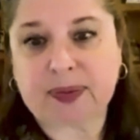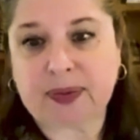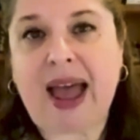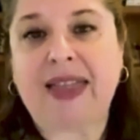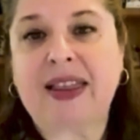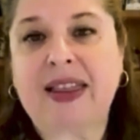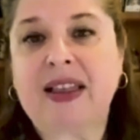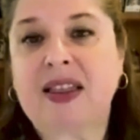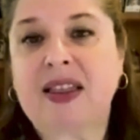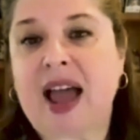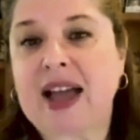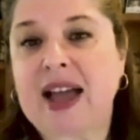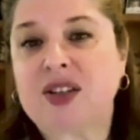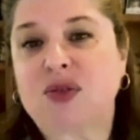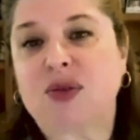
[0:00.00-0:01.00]
And then the
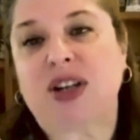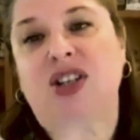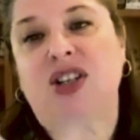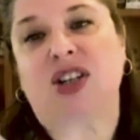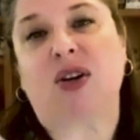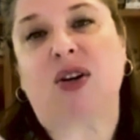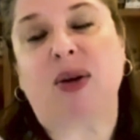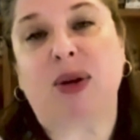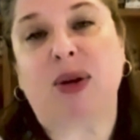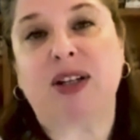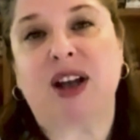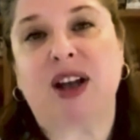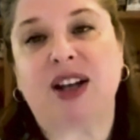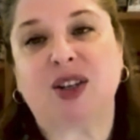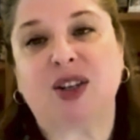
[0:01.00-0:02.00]
last ratio I want to
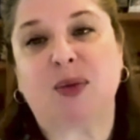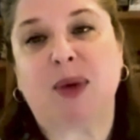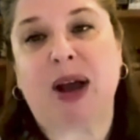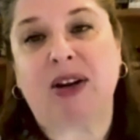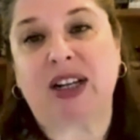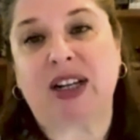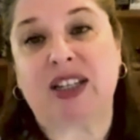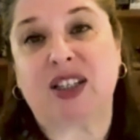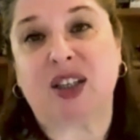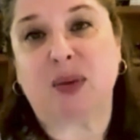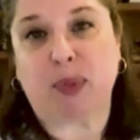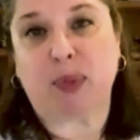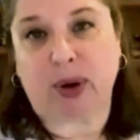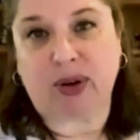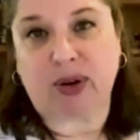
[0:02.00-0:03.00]
talk to you about is the
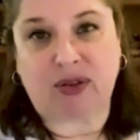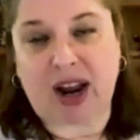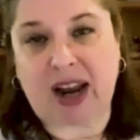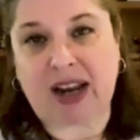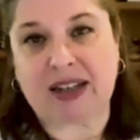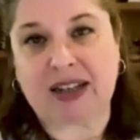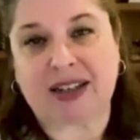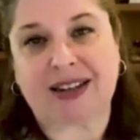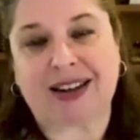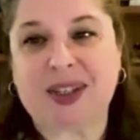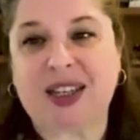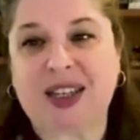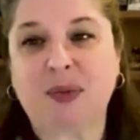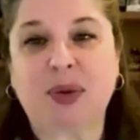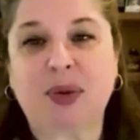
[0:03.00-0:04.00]
burn rate.
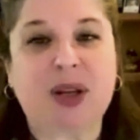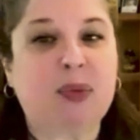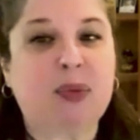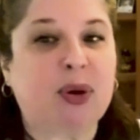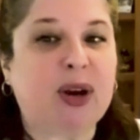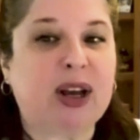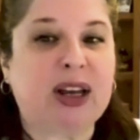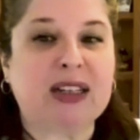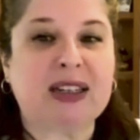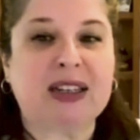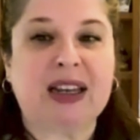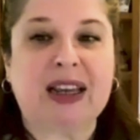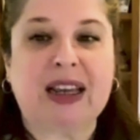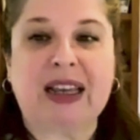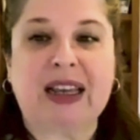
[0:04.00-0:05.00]
Simply put,
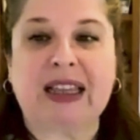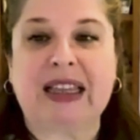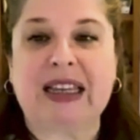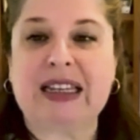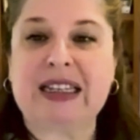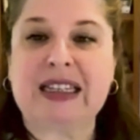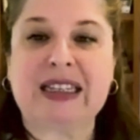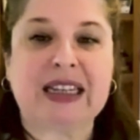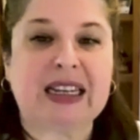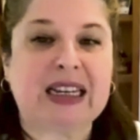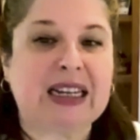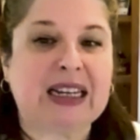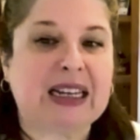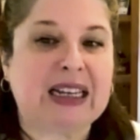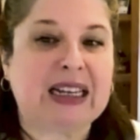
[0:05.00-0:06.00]
this
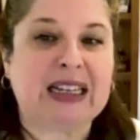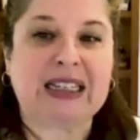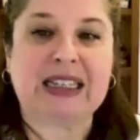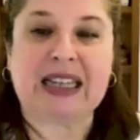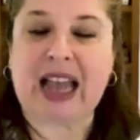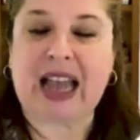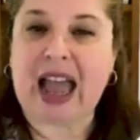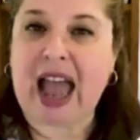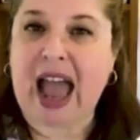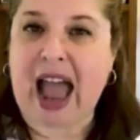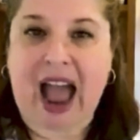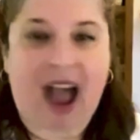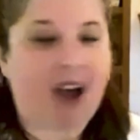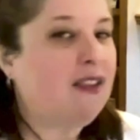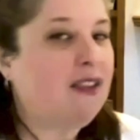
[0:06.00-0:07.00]
is
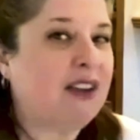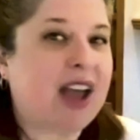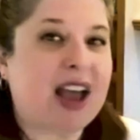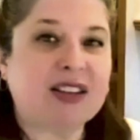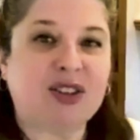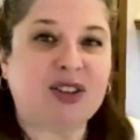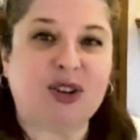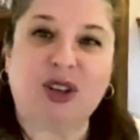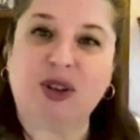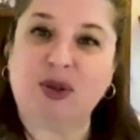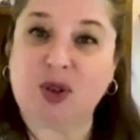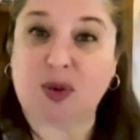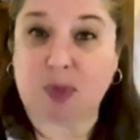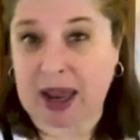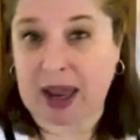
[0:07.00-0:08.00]
how fast are you
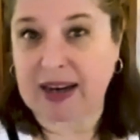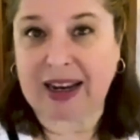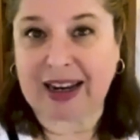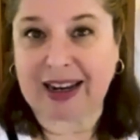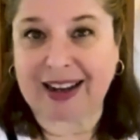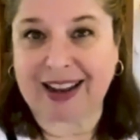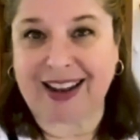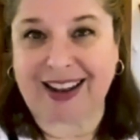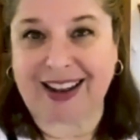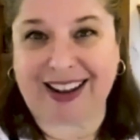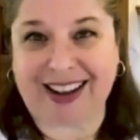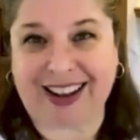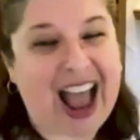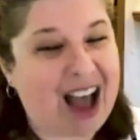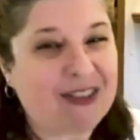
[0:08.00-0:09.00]
spending?
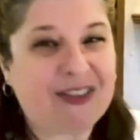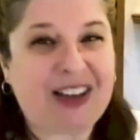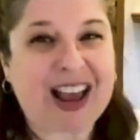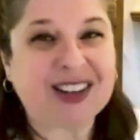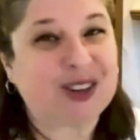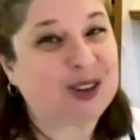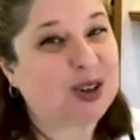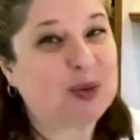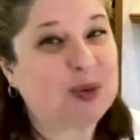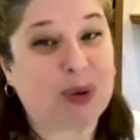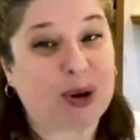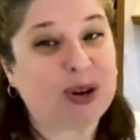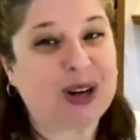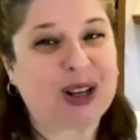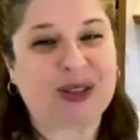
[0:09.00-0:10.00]
How fast are you
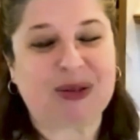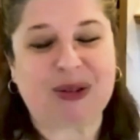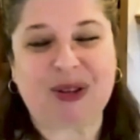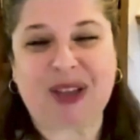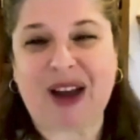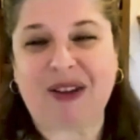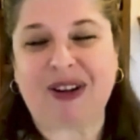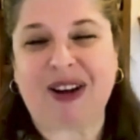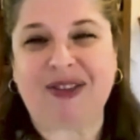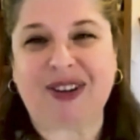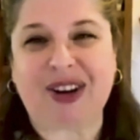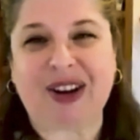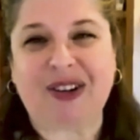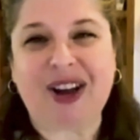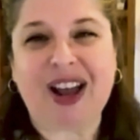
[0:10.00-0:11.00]
burning through that
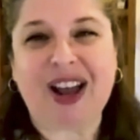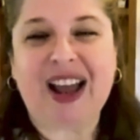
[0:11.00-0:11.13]
revenue